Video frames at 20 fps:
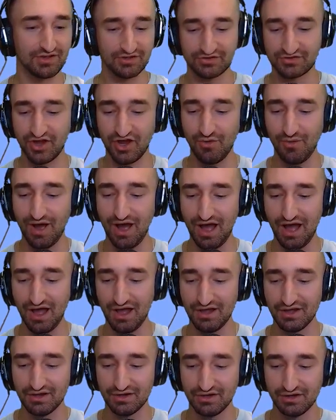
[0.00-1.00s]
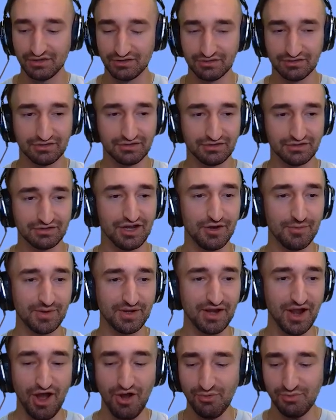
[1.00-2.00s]
So, uh, uh, okay. Here we
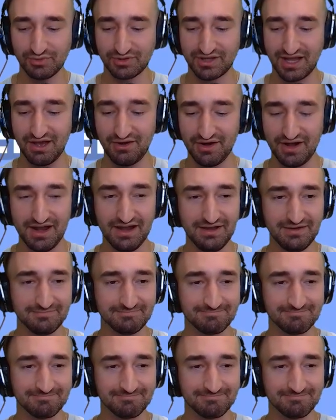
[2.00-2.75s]
go. Count it in. Oh,